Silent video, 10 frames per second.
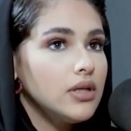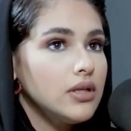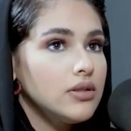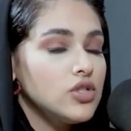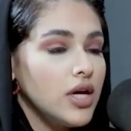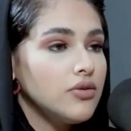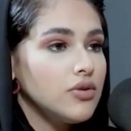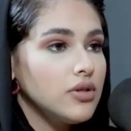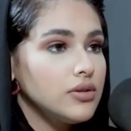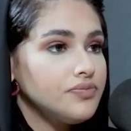in
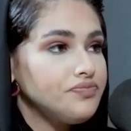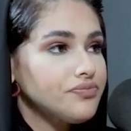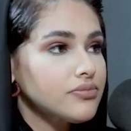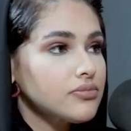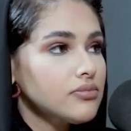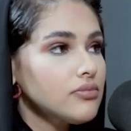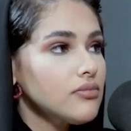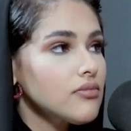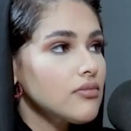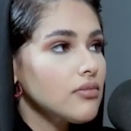general
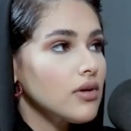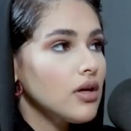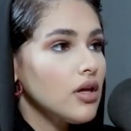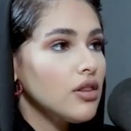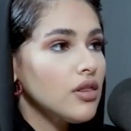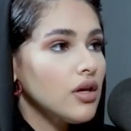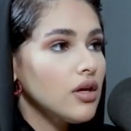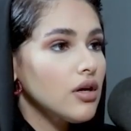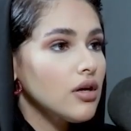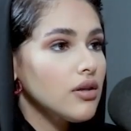
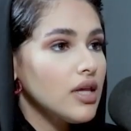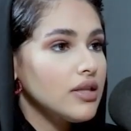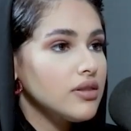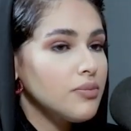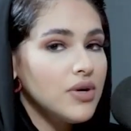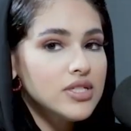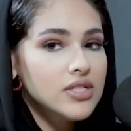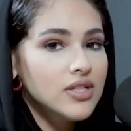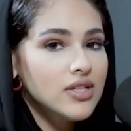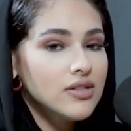think that the
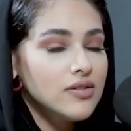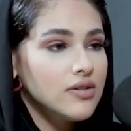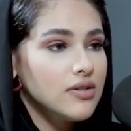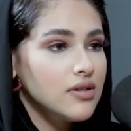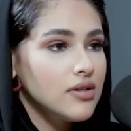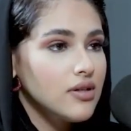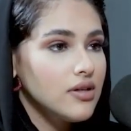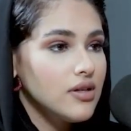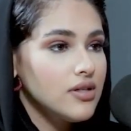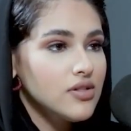president
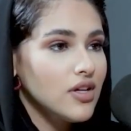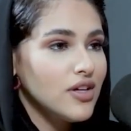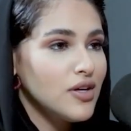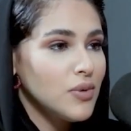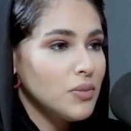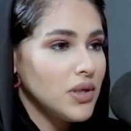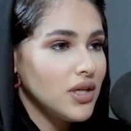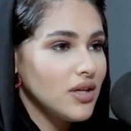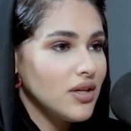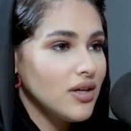is not a human
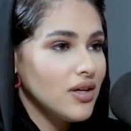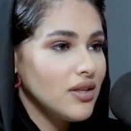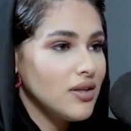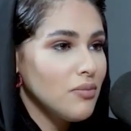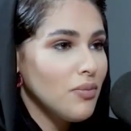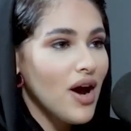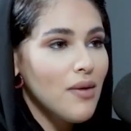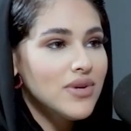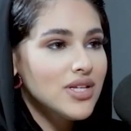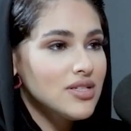being. The
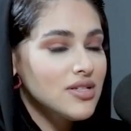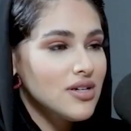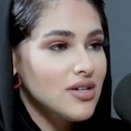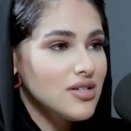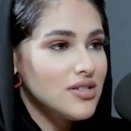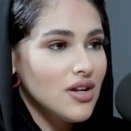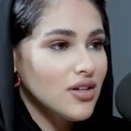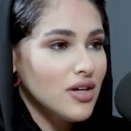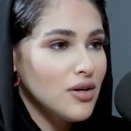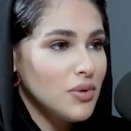prime minister is
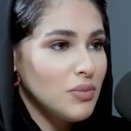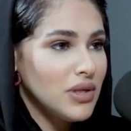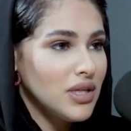not a human